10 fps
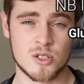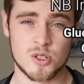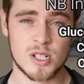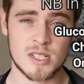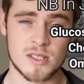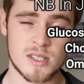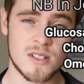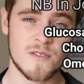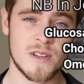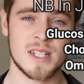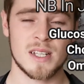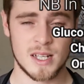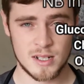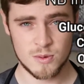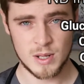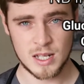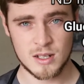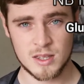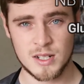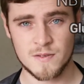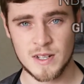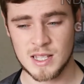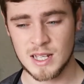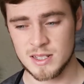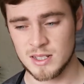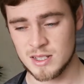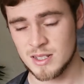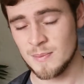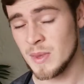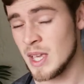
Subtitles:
chondroitin sulfate, and omega-3 fatty acids.